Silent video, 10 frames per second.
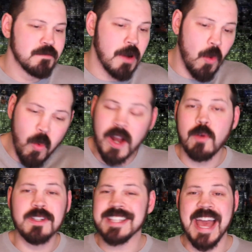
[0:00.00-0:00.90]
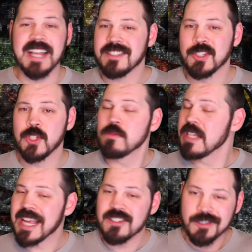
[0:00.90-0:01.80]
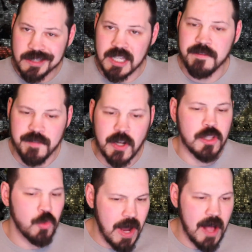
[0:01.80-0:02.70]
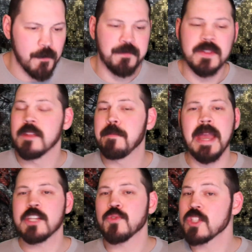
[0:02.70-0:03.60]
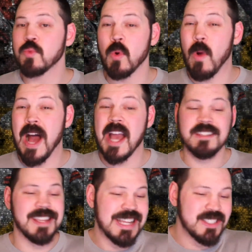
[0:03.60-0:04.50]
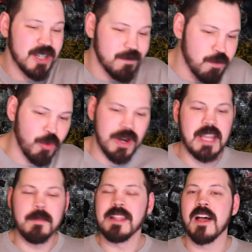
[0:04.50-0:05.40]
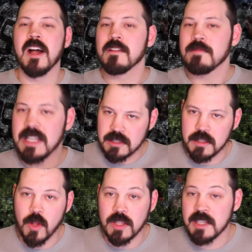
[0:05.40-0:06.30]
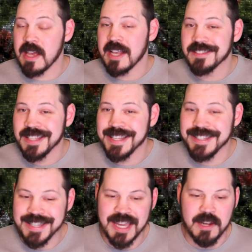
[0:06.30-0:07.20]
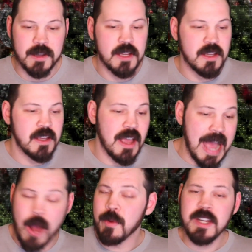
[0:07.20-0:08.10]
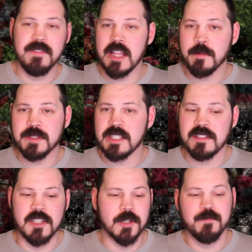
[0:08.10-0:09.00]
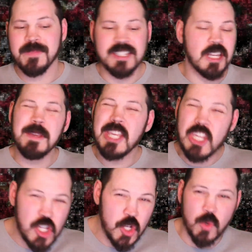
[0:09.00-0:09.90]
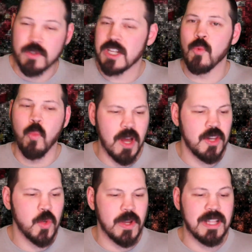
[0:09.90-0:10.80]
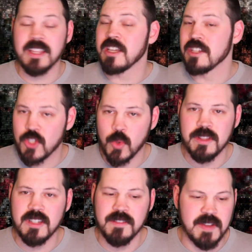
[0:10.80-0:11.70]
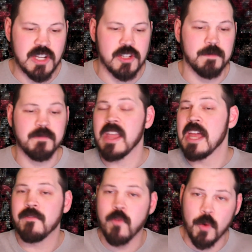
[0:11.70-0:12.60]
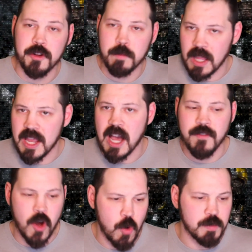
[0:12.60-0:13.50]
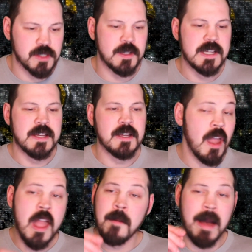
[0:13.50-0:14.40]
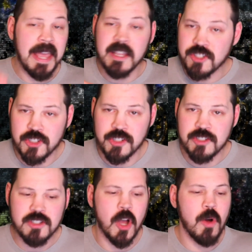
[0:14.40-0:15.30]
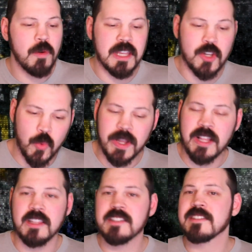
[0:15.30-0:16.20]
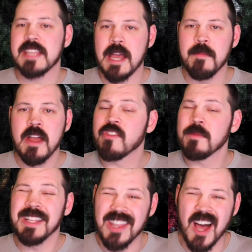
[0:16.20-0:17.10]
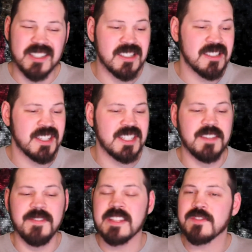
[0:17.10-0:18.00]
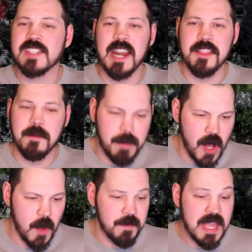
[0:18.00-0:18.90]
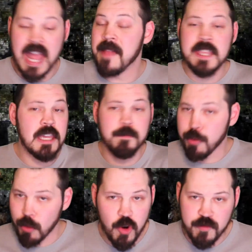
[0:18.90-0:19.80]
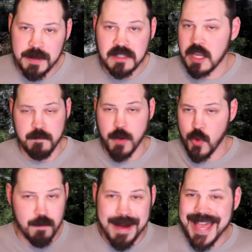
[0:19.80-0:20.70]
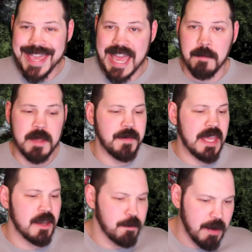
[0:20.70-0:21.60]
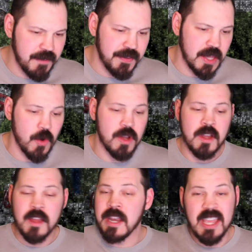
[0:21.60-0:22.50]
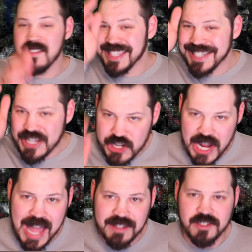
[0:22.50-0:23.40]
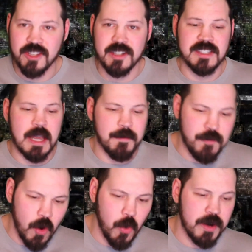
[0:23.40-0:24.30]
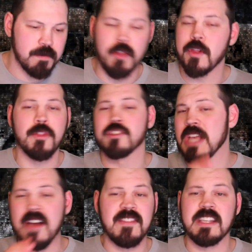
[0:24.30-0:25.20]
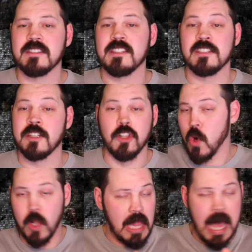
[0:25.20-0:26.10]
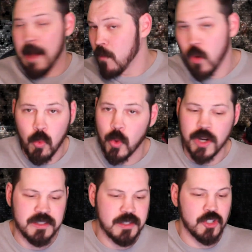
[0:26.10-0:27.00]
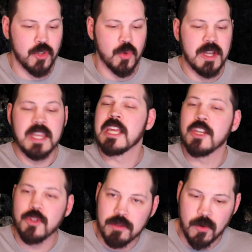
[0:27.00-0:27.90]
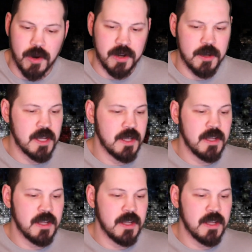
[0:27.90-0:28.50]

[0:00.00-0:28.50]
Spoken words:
But what he was asked to do, he actually did fairly well. The Patriots were wise to bring him along slowly as they did. How he develops this year is going to be huge in what New England can do in the division and for their playoff hopes. My concerns, though, in New England stem from the losses on the defensive side of the ball and the improvements in both Miami and in Buffalo. Now, even the Jets took a step forward, although there's obviously still a whole lot more work to do in New York.